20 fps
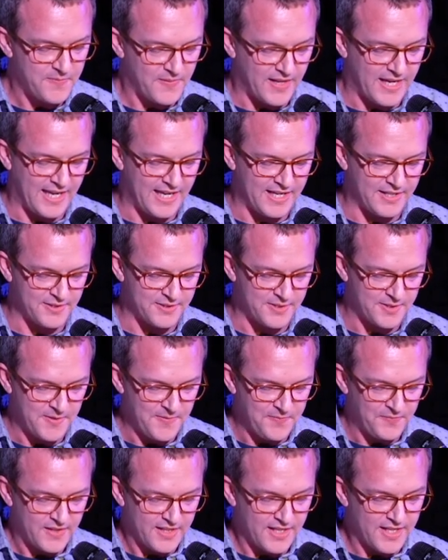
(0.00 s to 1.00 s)
And
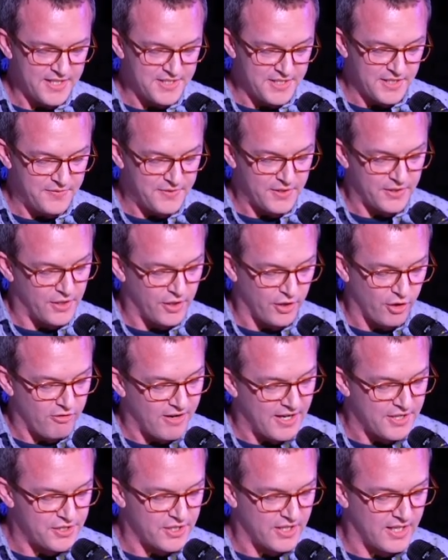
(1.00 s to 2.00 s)
as if to
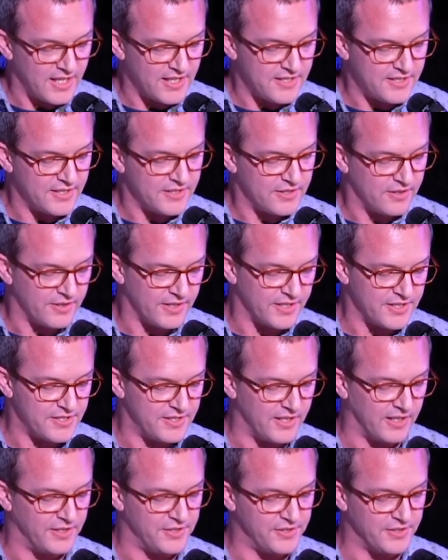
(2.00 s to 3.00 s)
congratulate it on its
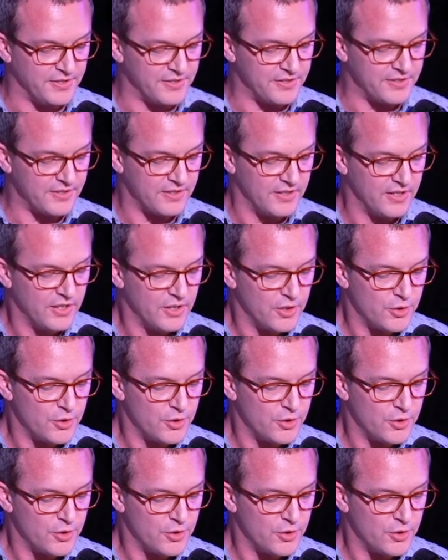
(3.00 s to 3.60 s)
diligence,